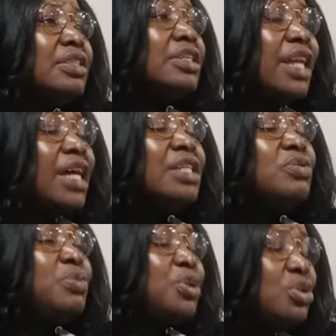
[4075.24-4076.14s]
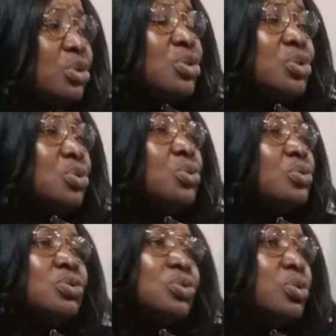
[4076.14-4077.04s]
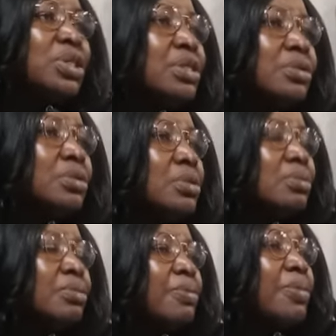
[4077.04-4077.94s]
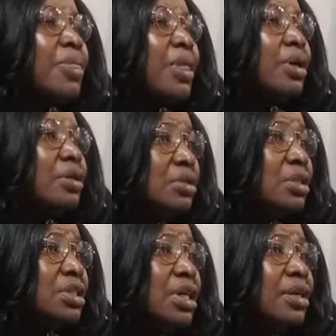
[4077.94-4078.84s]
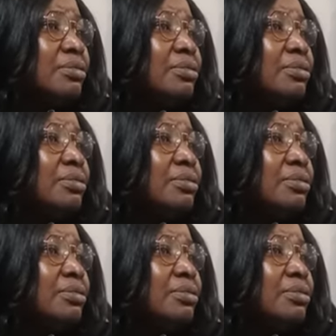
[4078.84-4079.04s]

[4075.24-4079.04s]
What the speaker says: the land will be used to eat also. You understand?